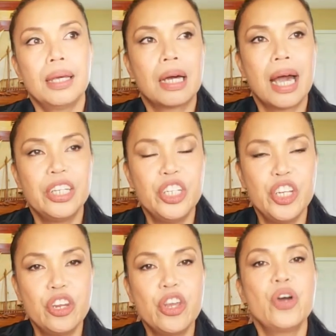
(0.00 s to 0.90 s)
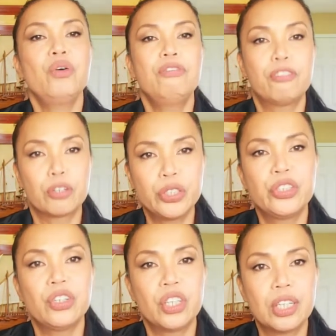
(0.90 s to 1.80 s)
I know for
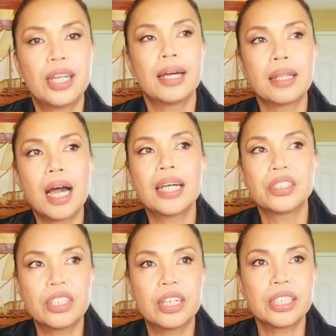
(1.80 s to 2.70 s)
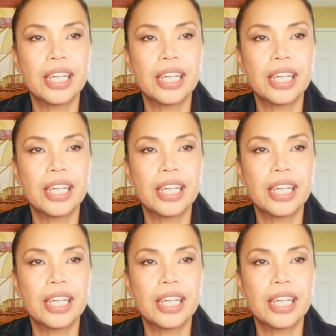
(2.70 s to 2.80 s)
sure that I started